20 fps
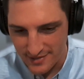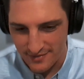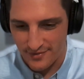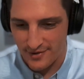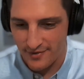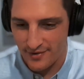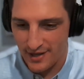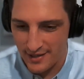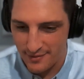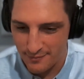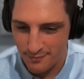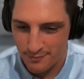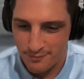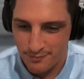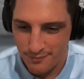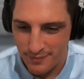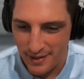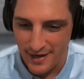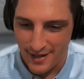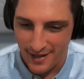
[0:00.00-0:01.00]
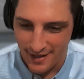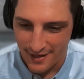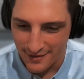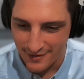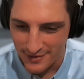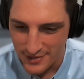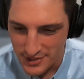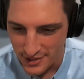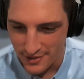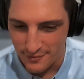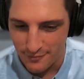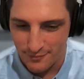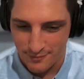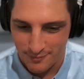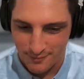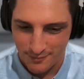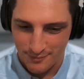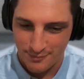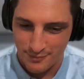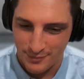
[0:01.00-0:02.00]
If I've had better English, I'd
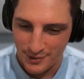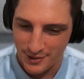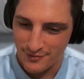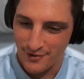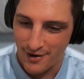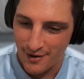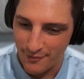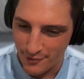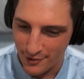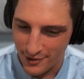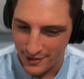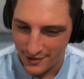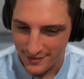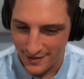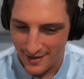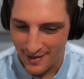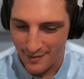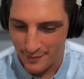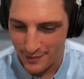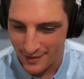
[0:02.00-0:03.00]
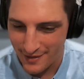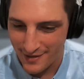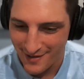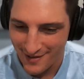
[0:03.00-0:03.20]
put the right word in there. But